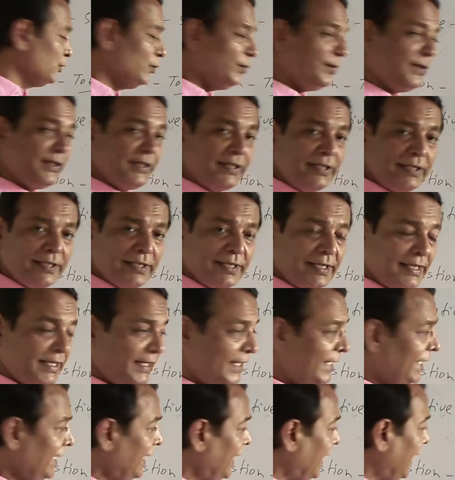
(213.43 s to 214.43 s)
to
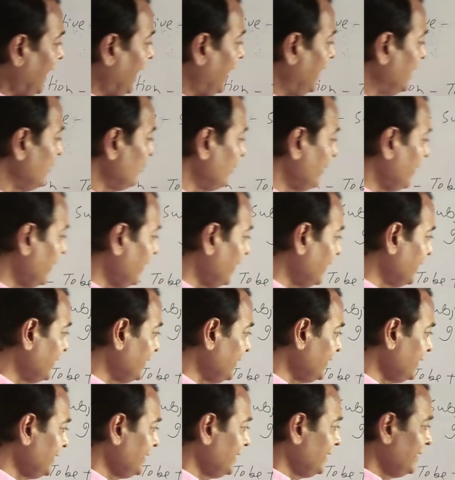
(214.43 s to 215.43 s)
it. Am
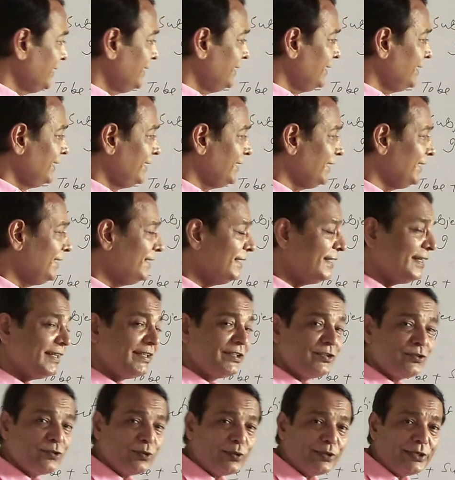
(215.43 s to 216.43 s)
I telling
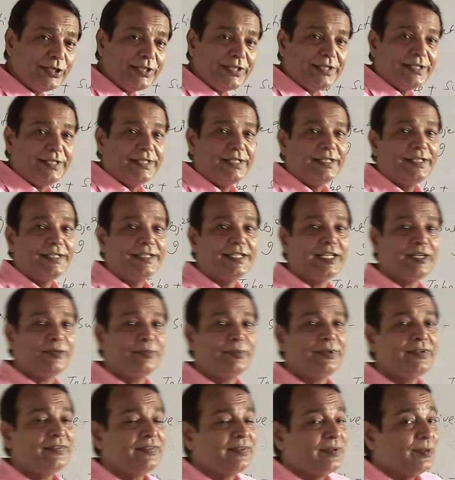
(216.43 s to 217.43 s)
a story?
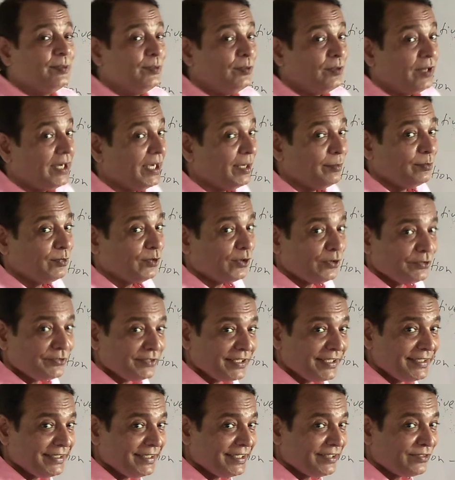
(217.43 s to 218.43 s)
That means no, I am not
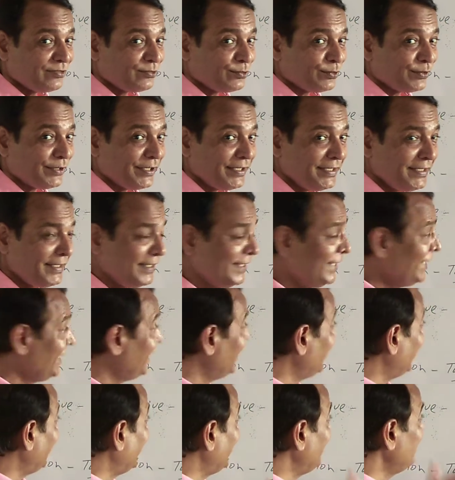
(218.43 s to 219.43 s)
telling a story.
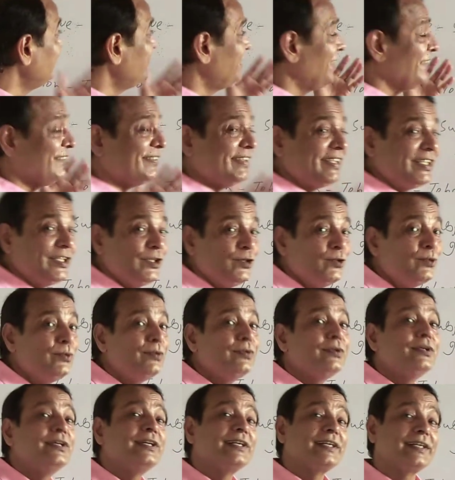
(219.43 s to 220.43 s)
I am teaching
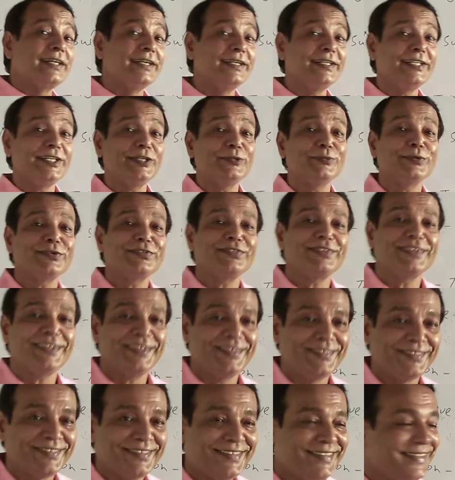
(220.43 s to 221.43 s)
you continuous
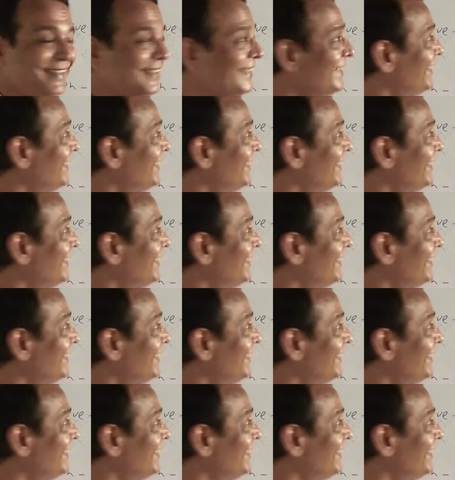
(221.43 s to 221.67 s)
tense,